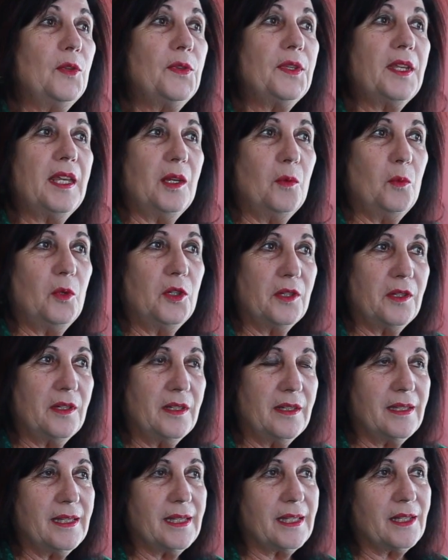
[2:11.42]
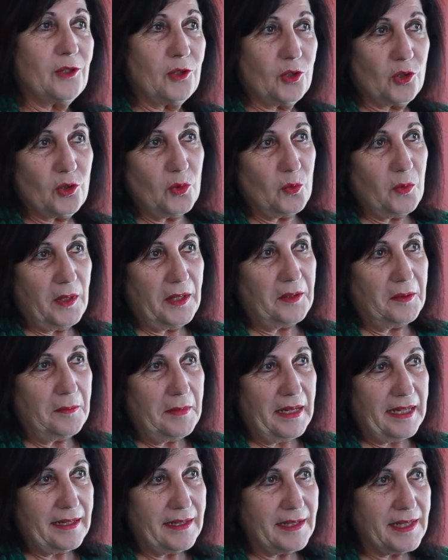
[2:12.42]
Healthcare workers should
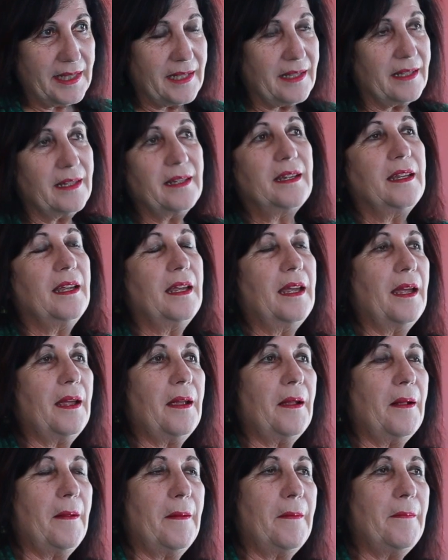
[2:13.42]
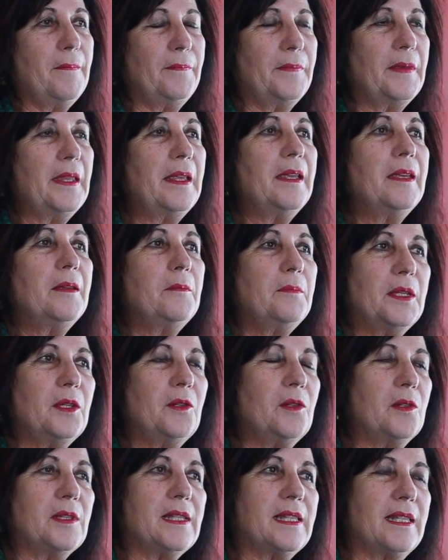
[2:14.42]
wear a mask um,
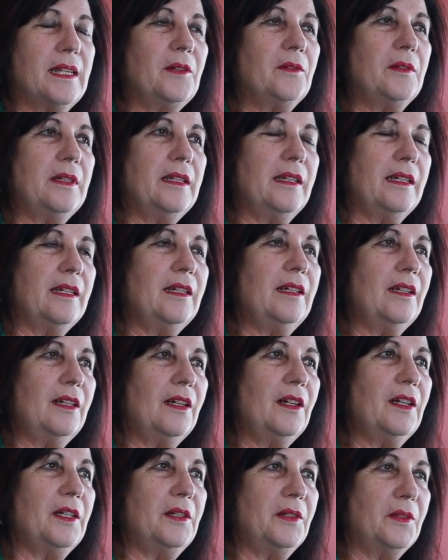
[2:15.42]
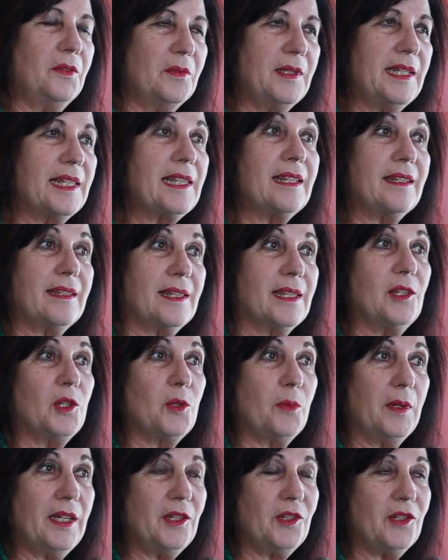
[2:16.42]
because they're in a higher risk
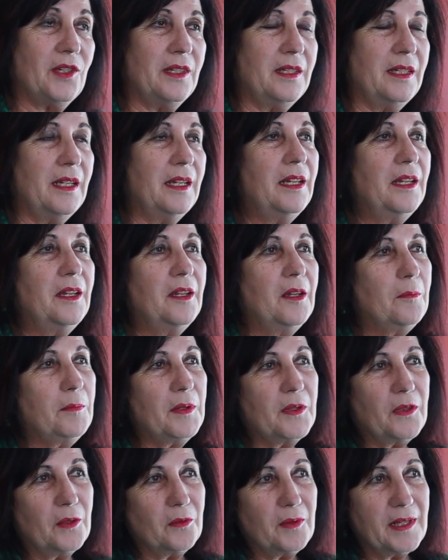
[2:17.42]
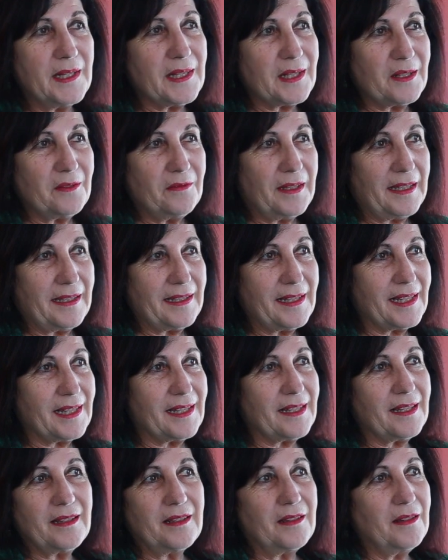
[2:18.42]
situation. But the rest of
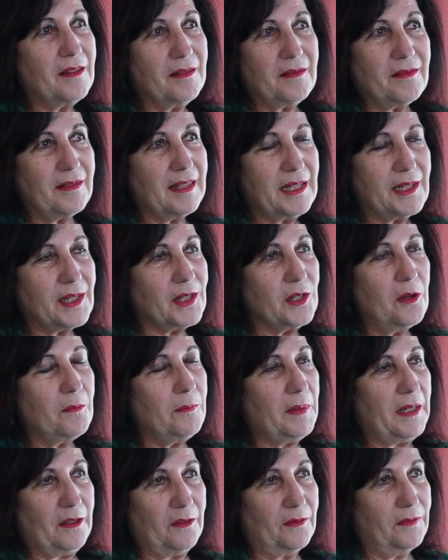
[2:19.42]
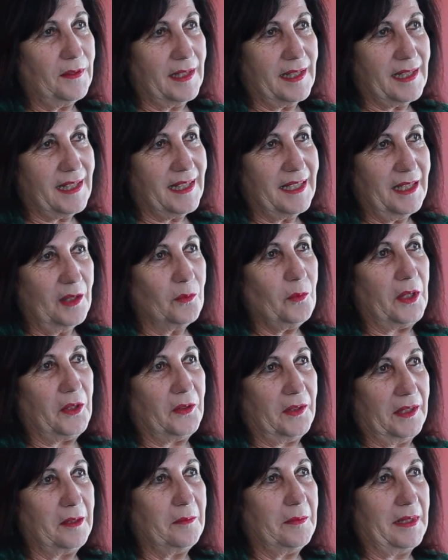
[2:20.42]
us, there's no benefits
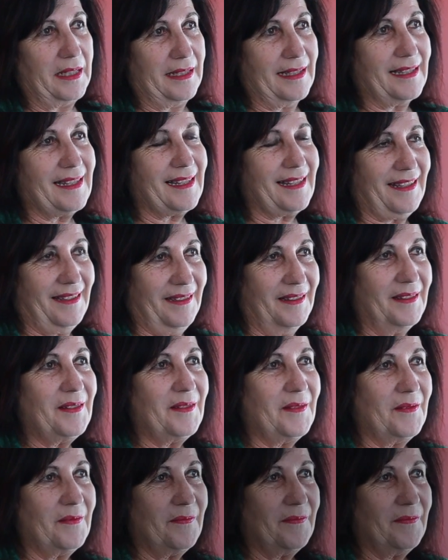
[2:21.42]
in wearing a mask.